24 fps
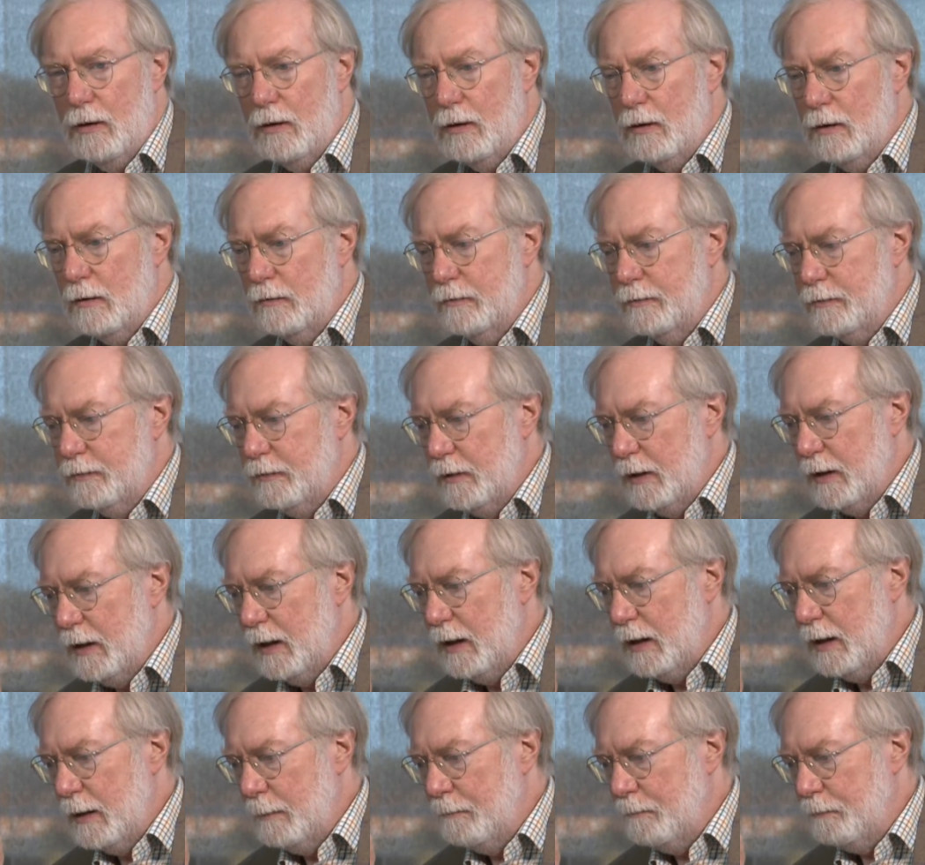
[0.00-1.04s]
of
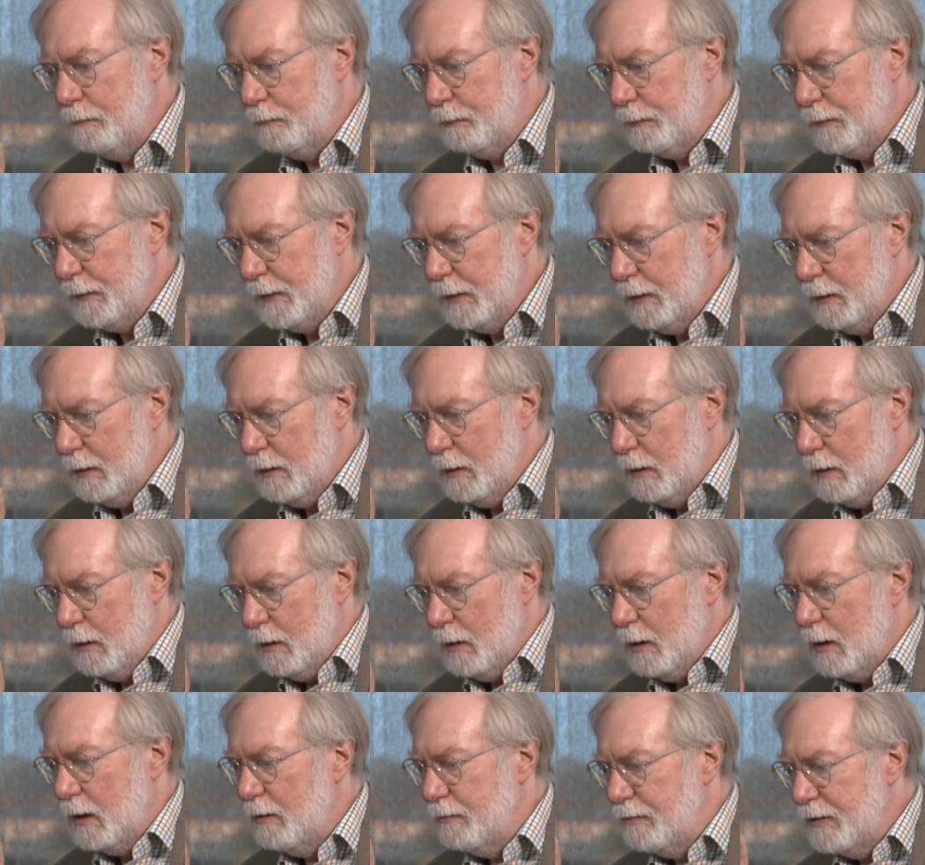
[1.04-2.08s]

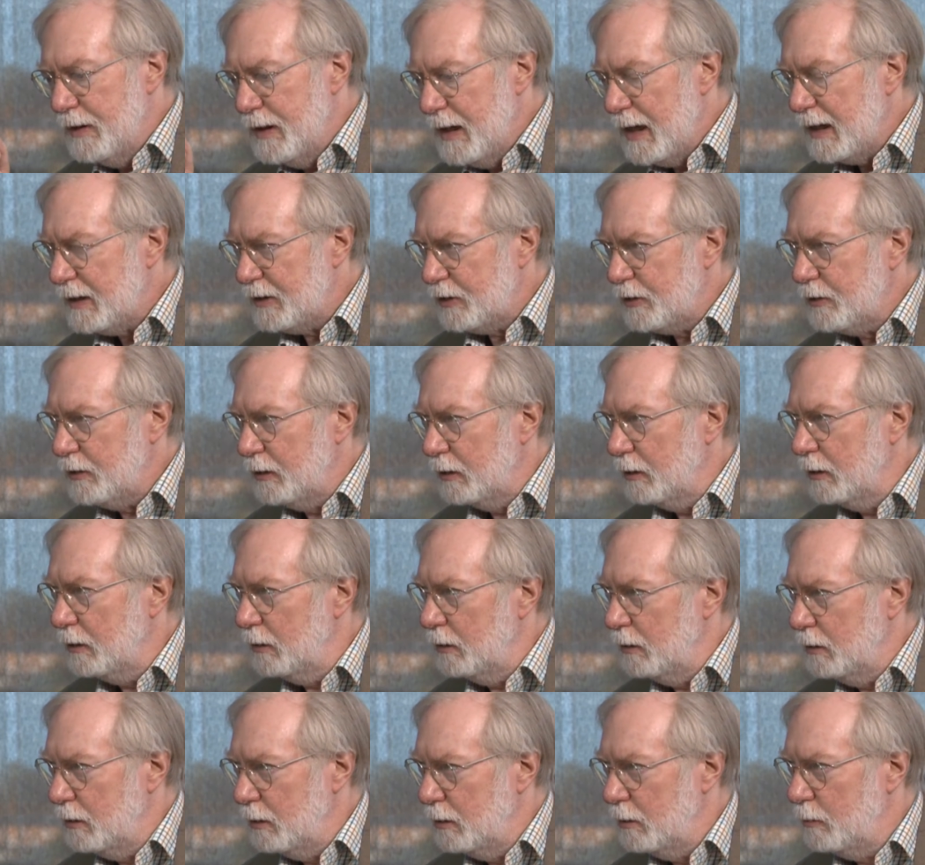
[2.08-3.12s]

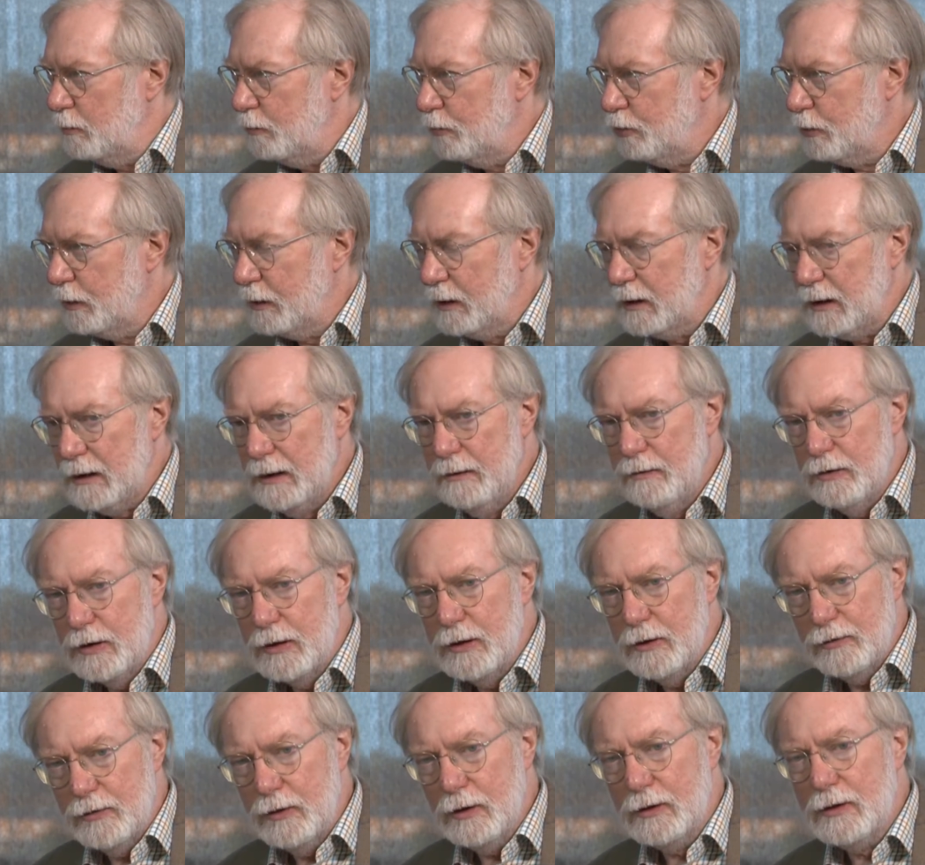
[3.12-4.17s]
national productivity.
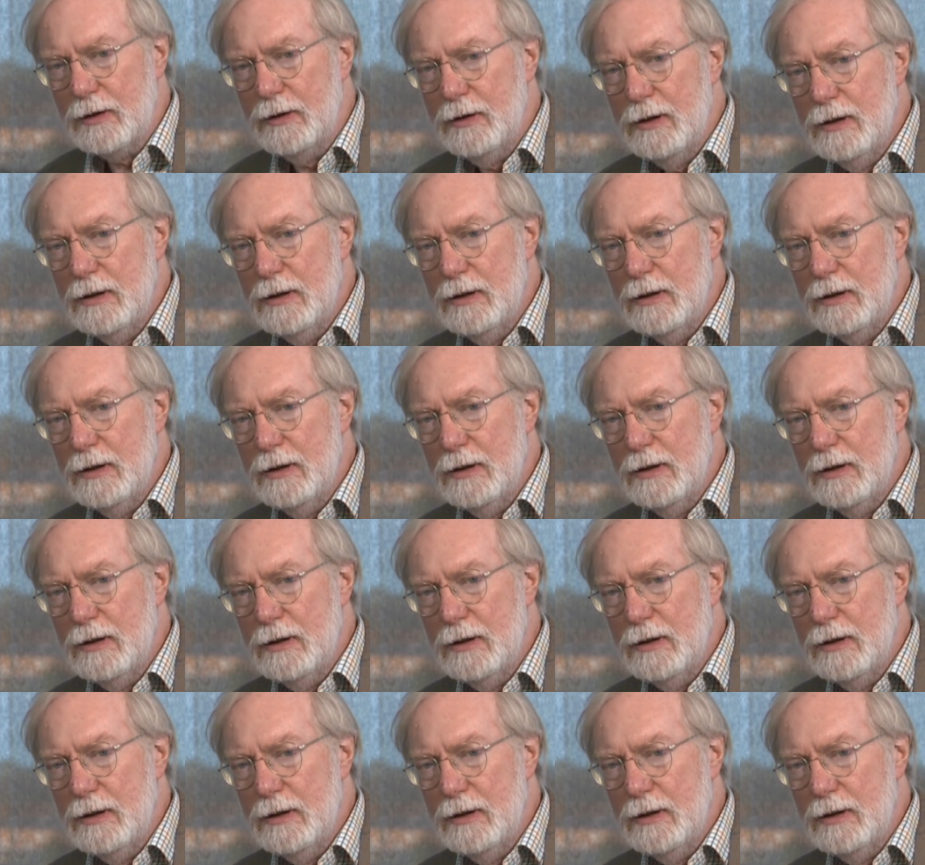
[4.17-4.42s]
It's not